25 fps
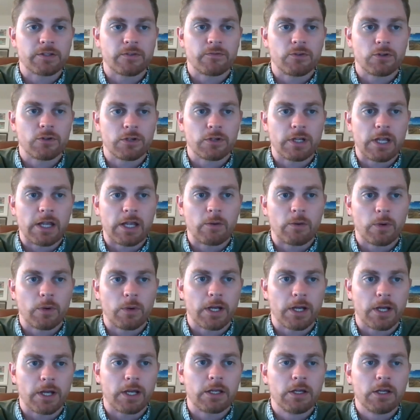of your
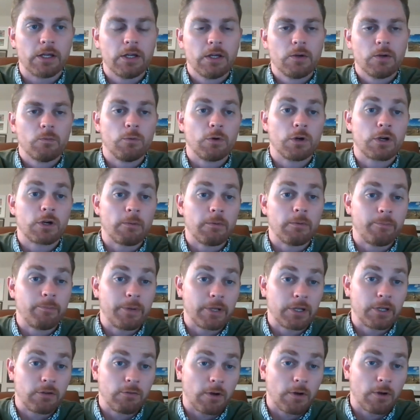gateway, we'll come and
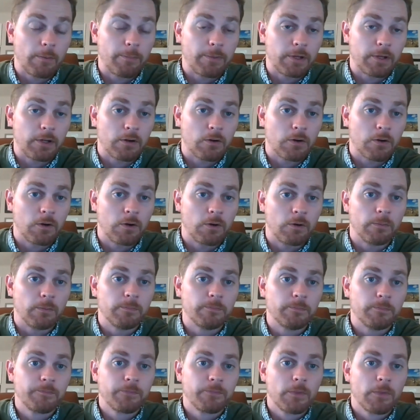pick you up at your home.